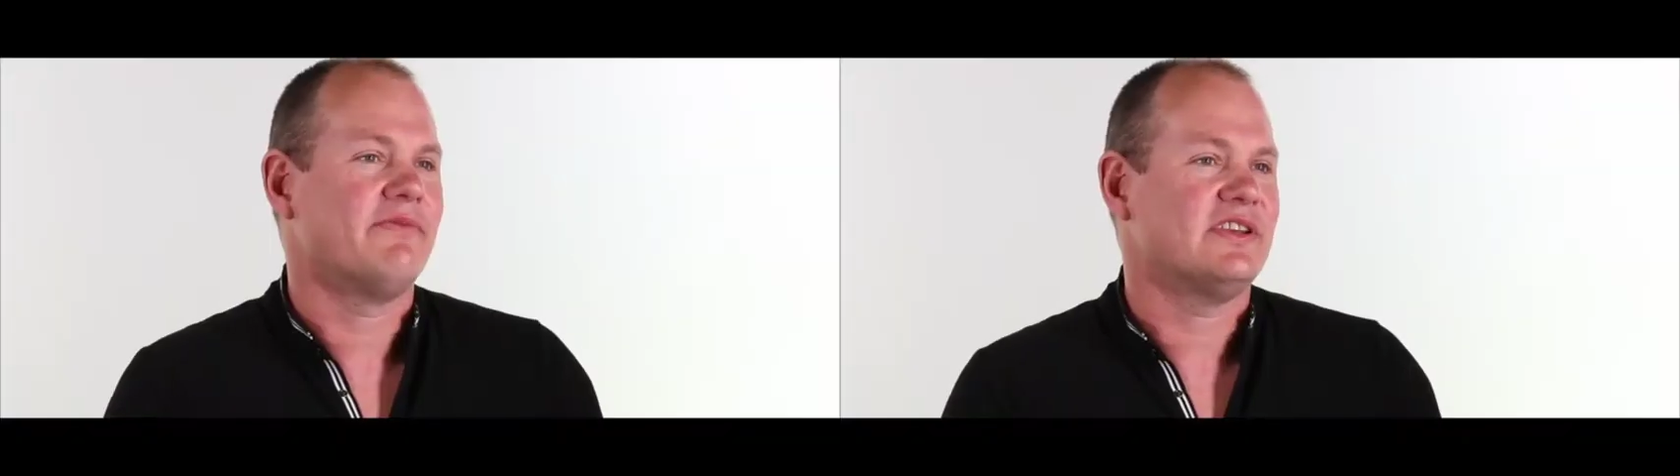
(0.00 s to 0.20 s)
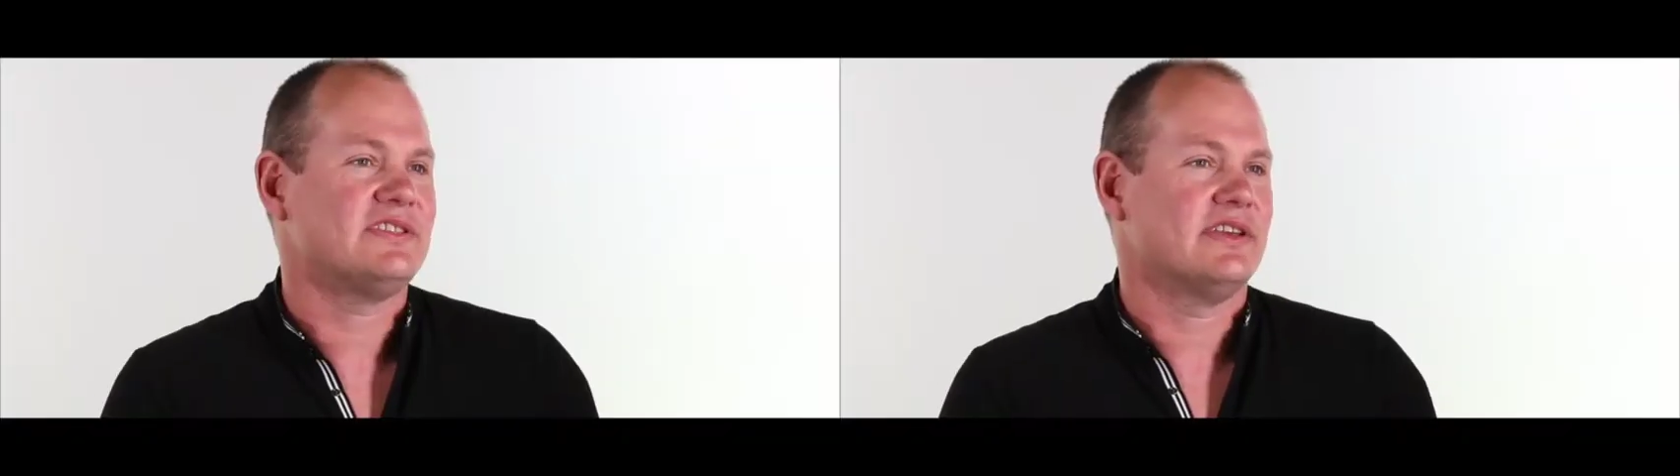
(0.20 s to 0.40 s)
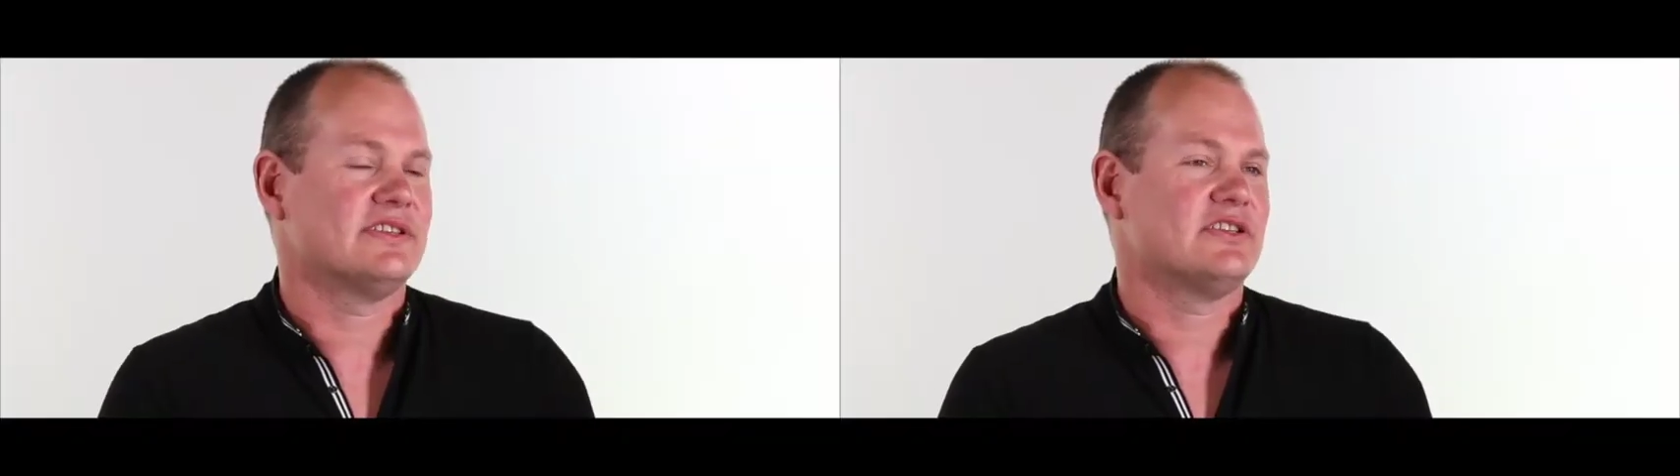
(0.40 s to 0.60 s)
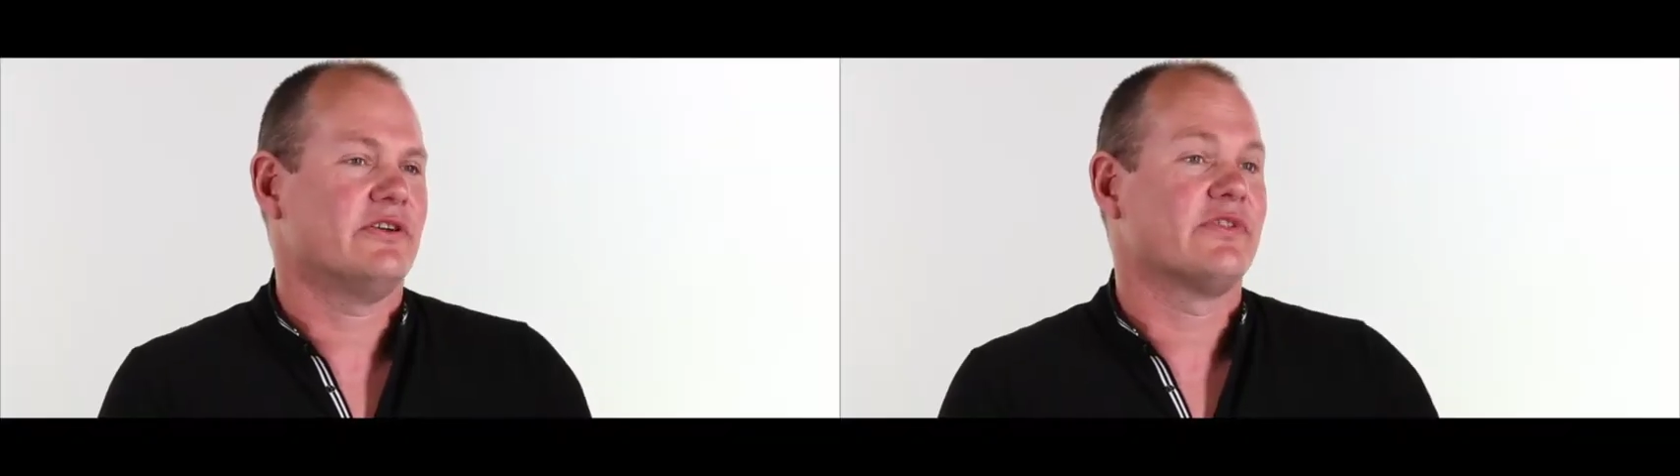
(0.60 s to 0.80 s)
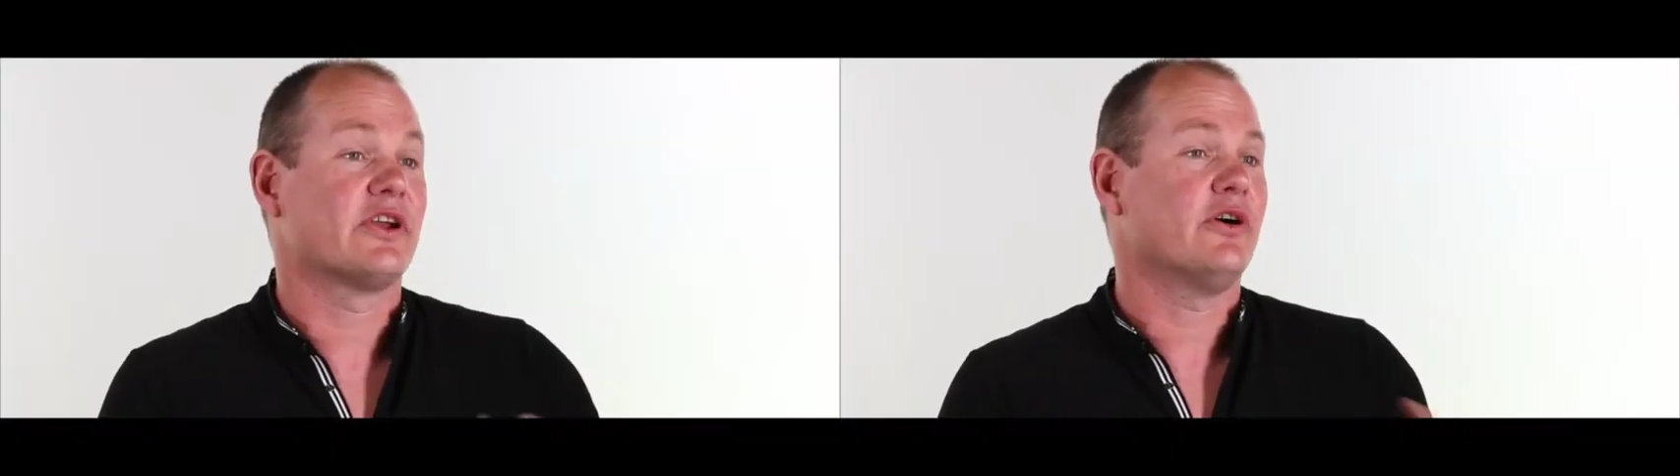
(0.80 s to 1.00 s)
investing
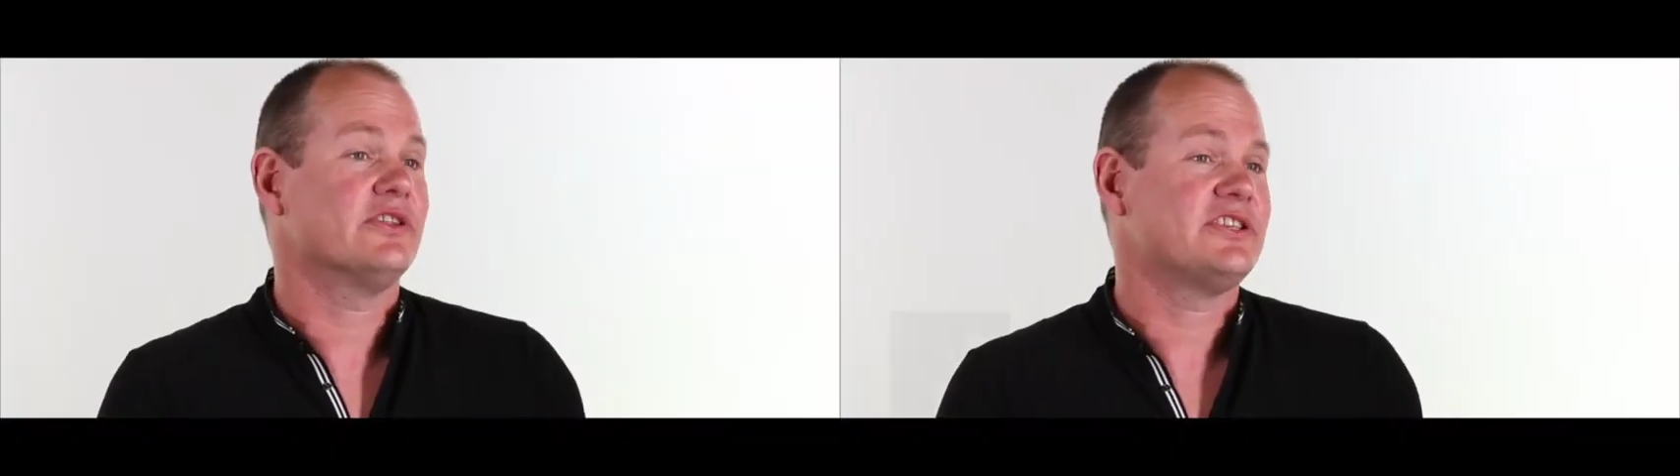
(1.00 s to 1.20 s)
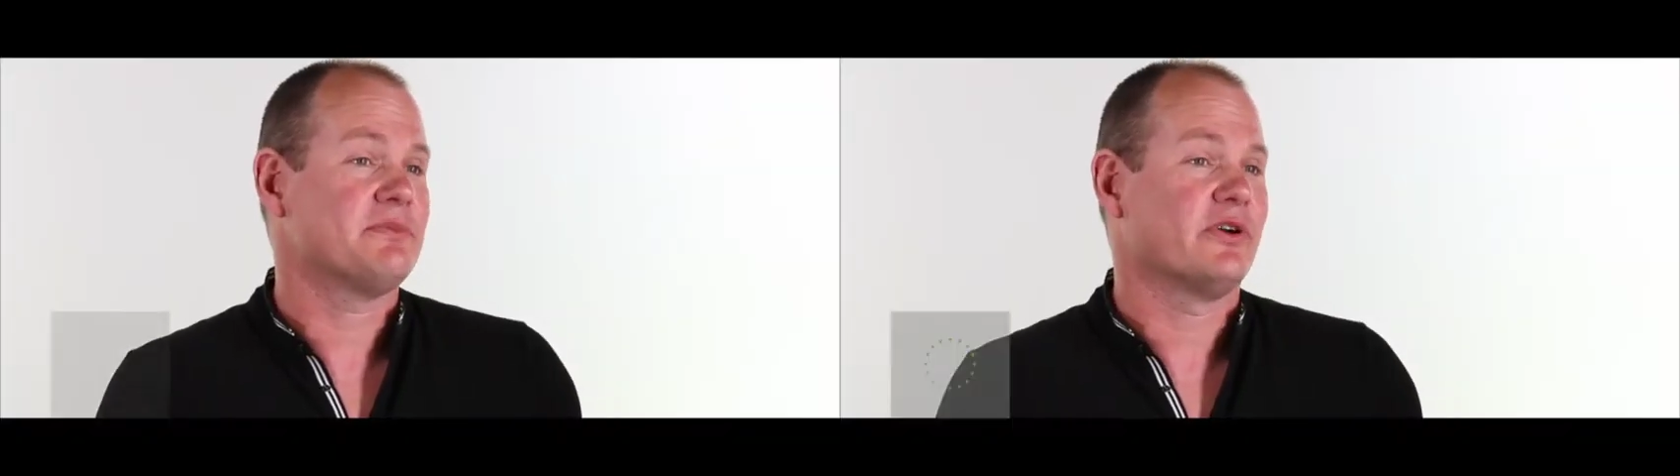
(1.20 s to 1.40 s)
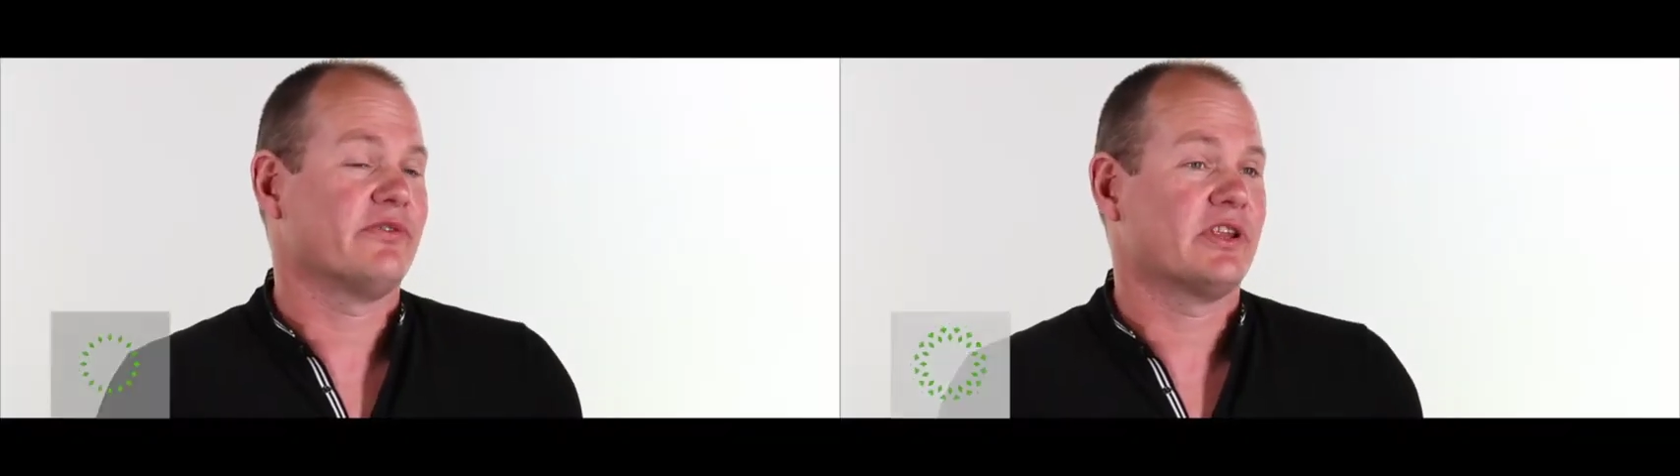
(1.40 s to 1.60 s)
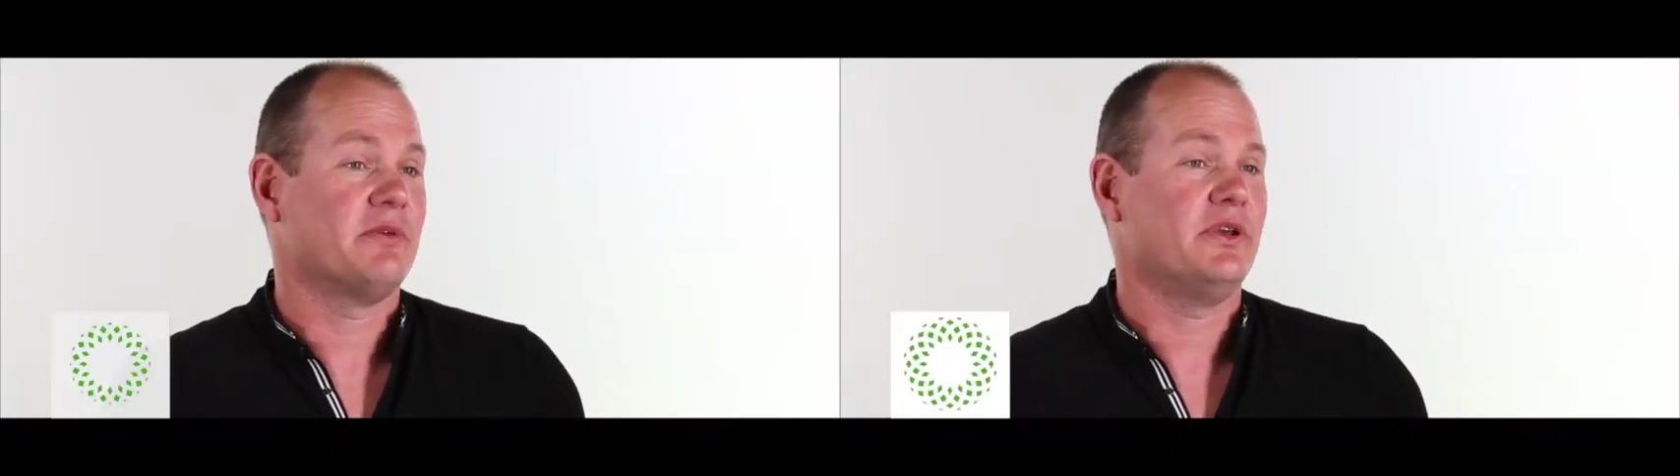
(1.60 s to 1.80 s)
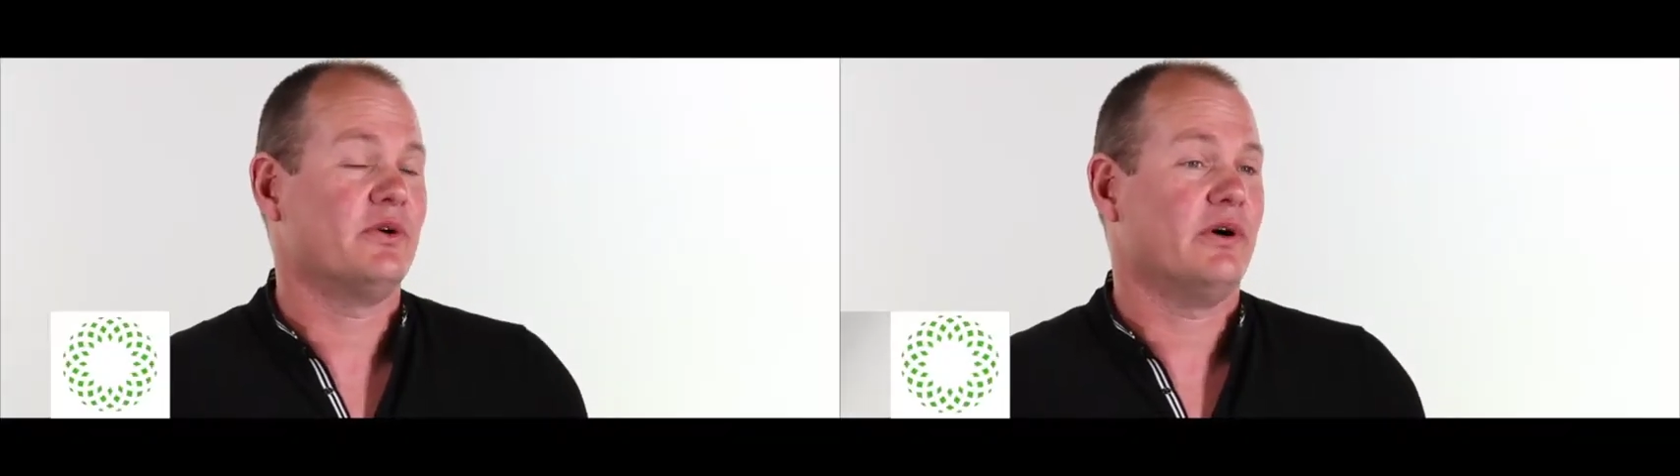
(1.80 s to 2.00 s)
itself, the concept of it
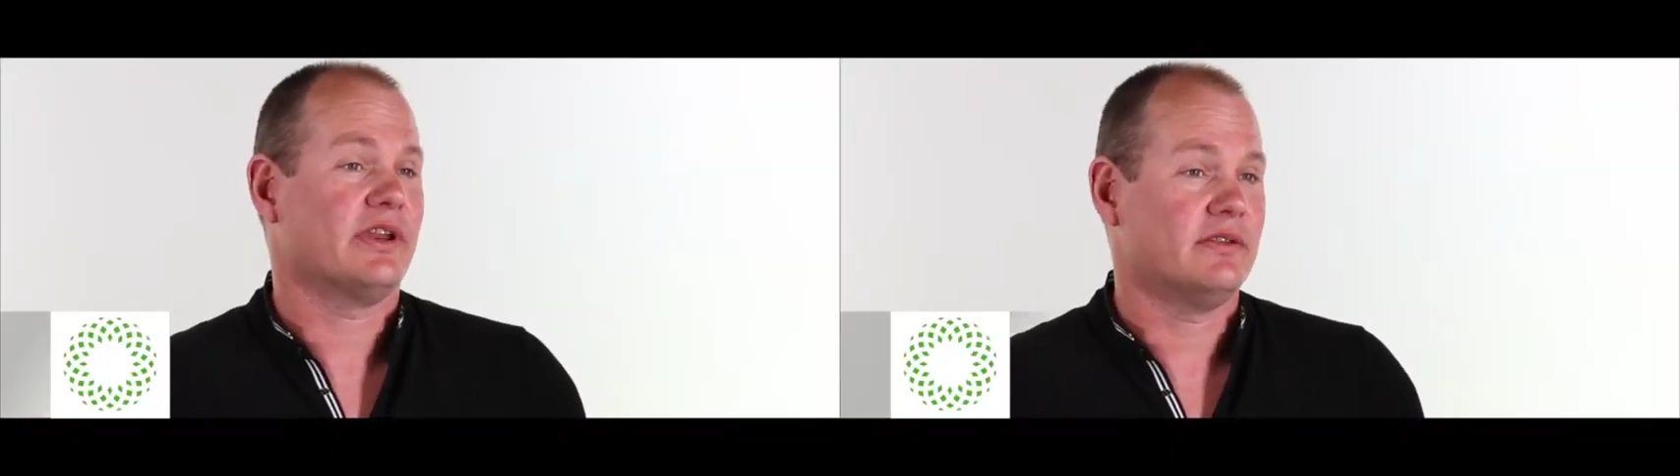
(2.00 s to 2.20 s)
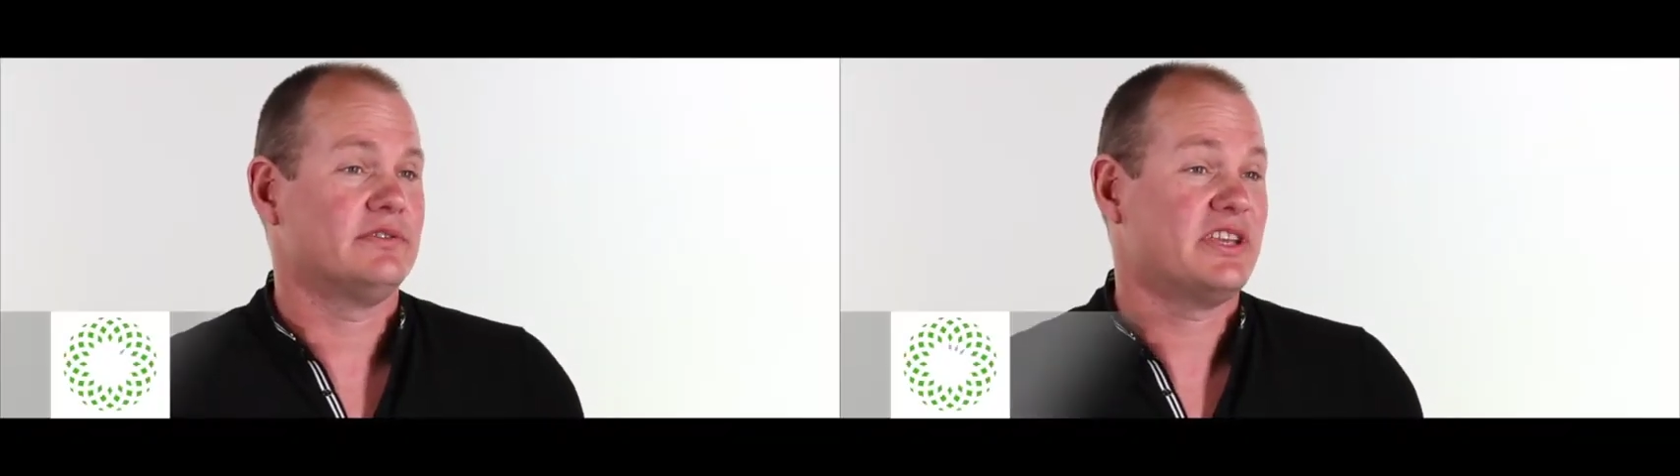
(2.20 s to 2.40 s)
can be quite